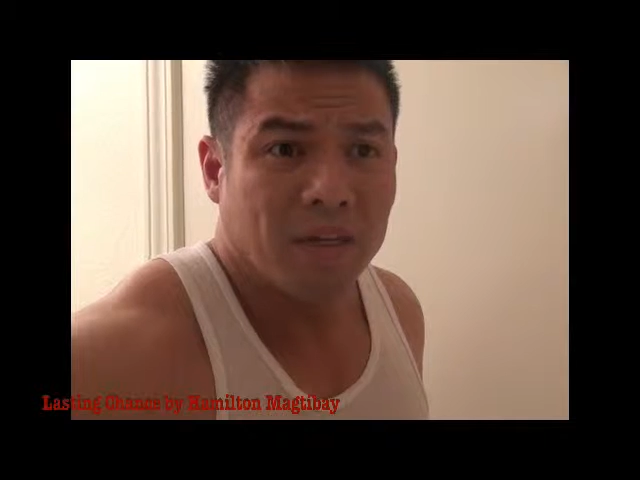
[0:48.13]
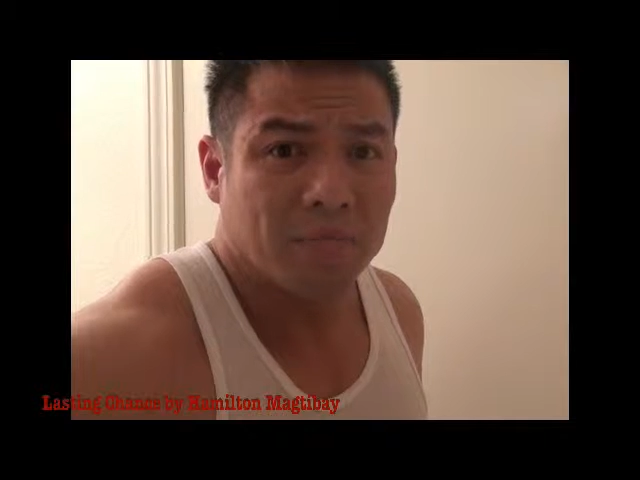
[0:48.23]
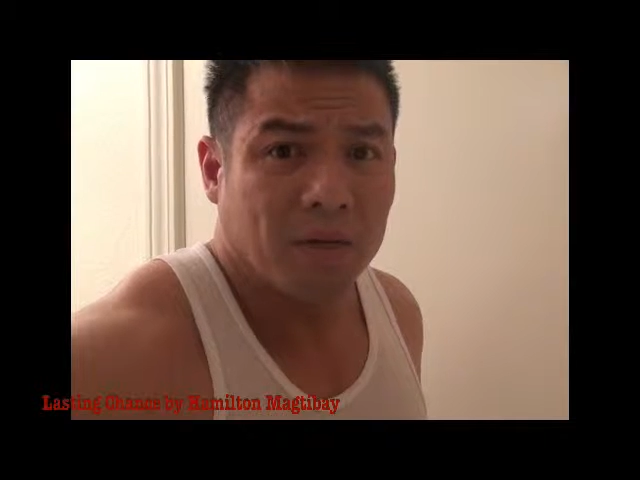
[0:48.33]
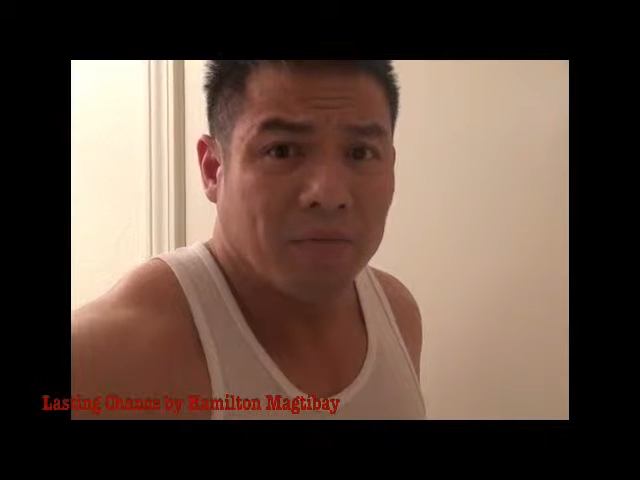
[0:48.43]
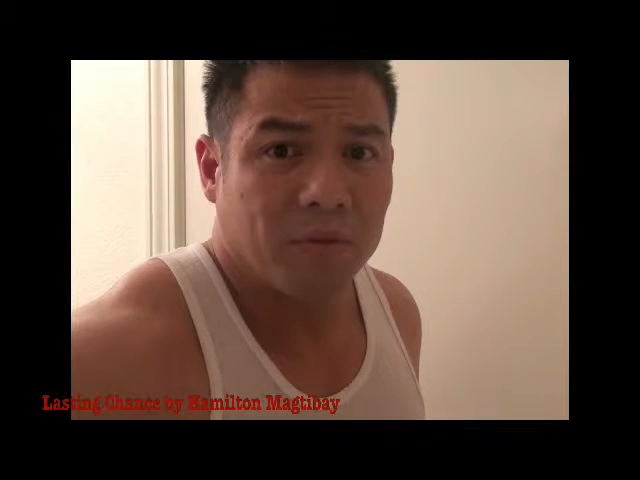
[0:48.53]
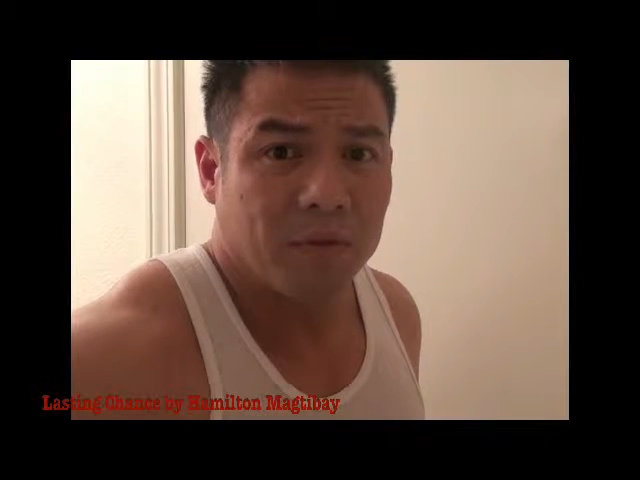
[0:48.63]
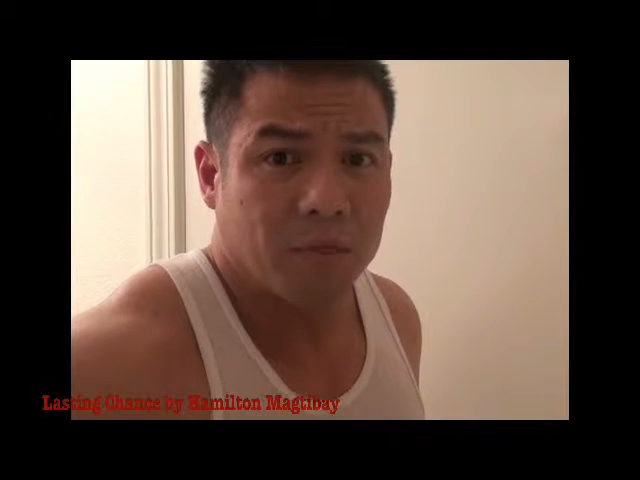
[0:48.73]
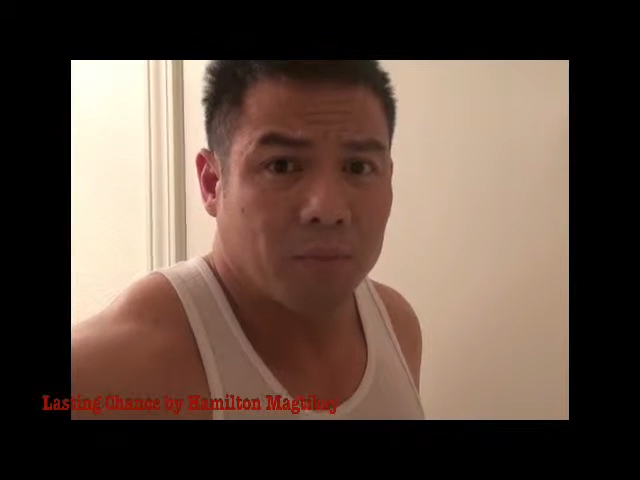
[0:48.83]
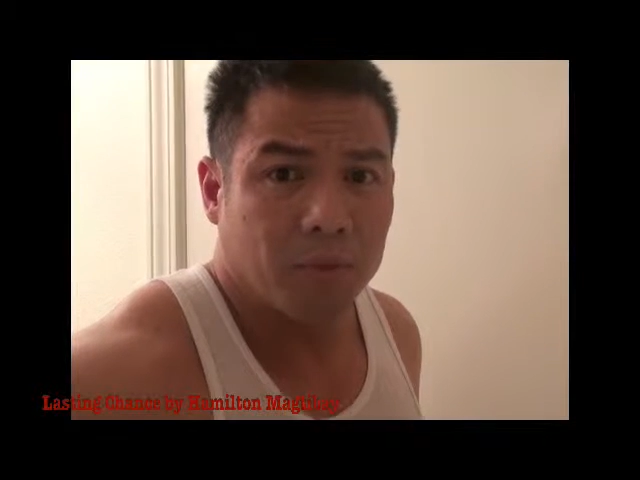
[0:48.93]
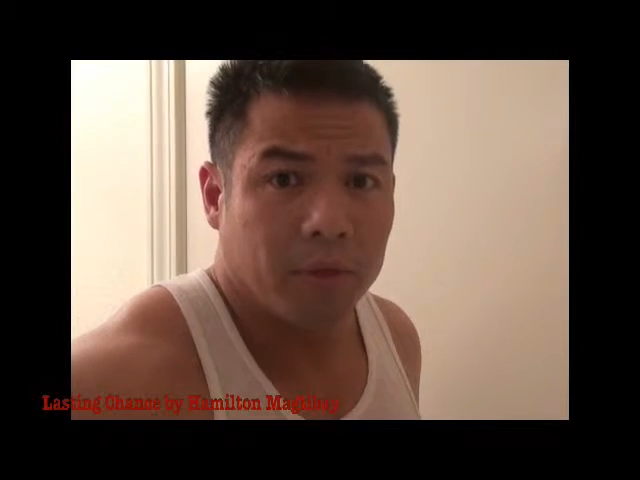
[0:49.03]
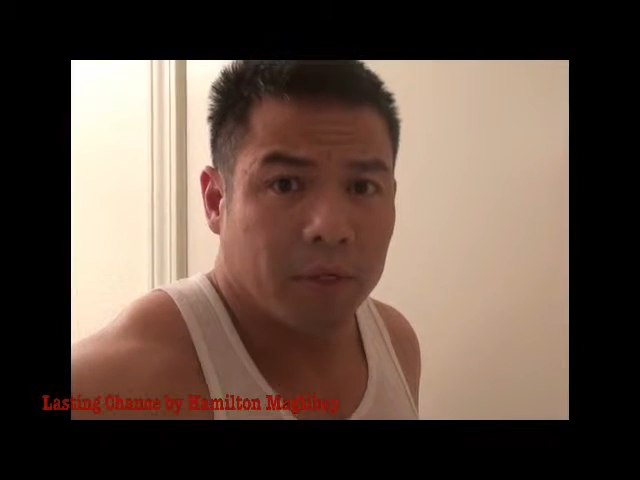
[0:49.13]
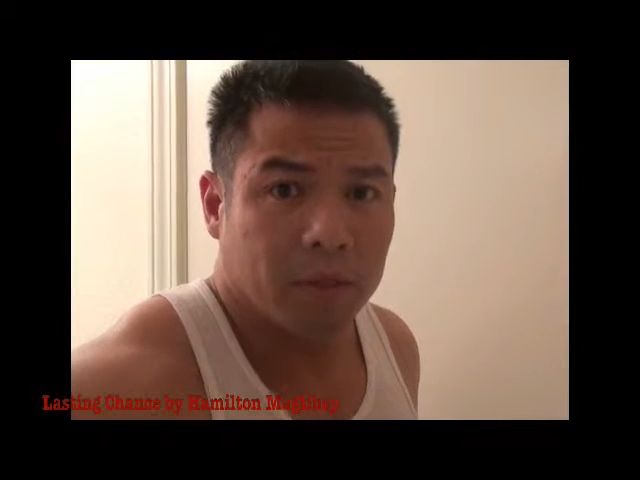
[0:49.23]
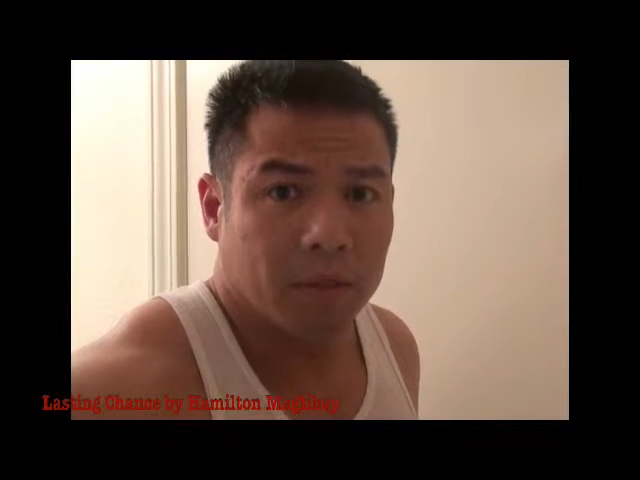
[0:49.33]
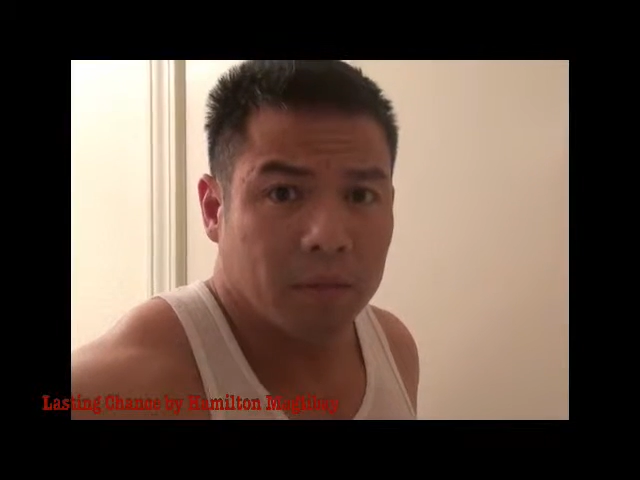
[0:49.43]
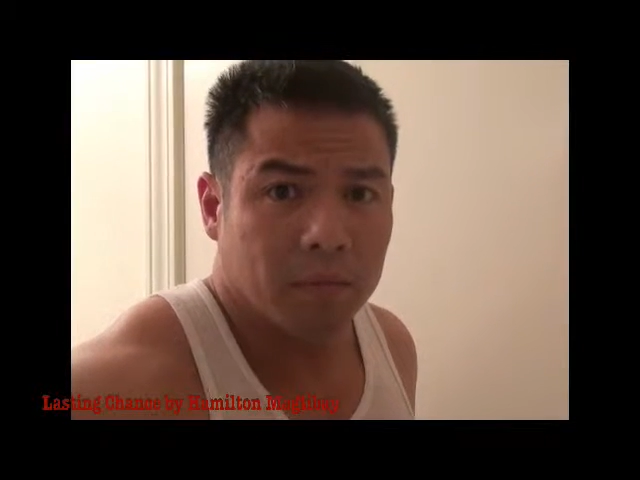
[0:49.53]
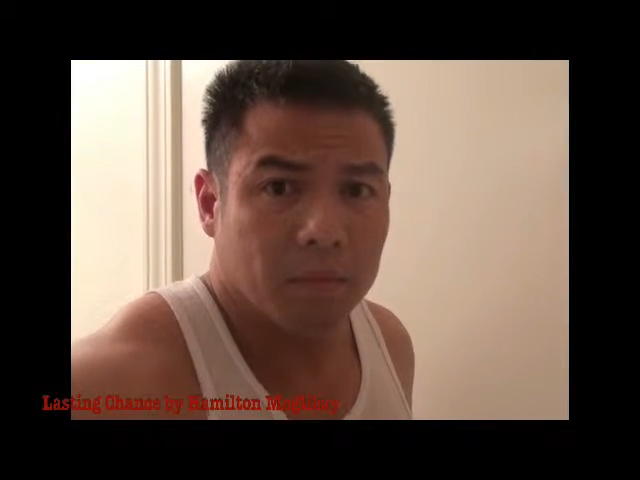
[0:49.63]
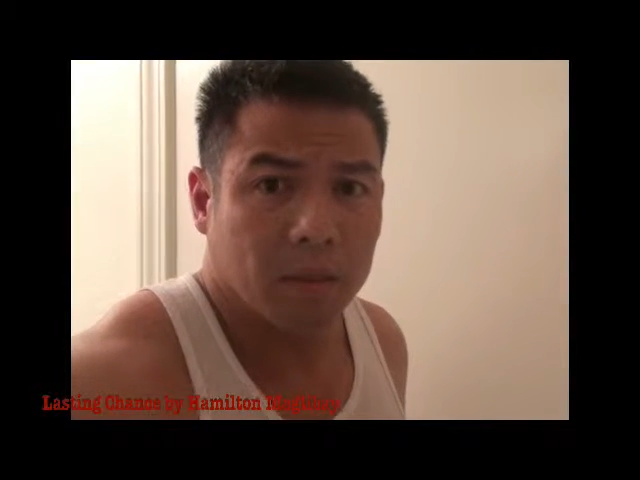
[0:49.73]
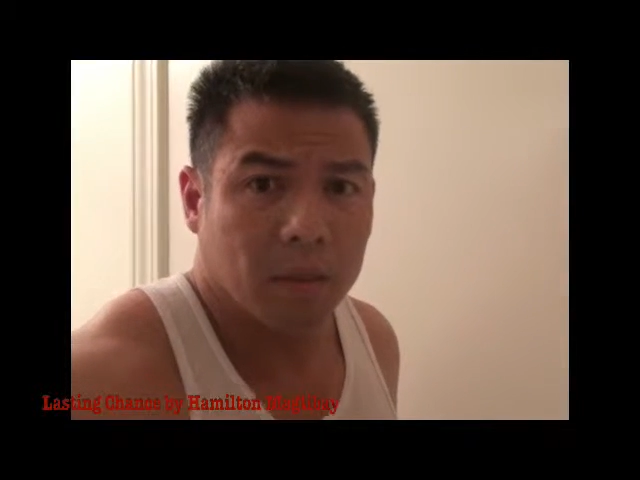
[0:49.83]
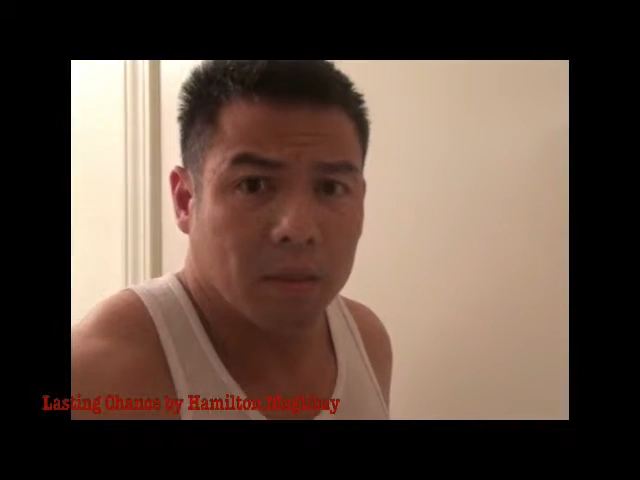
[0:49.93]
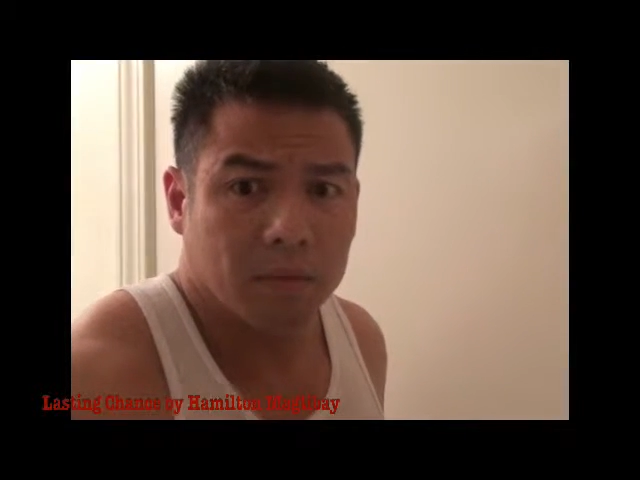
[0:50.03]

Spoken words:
It's 5:30 in the morning, and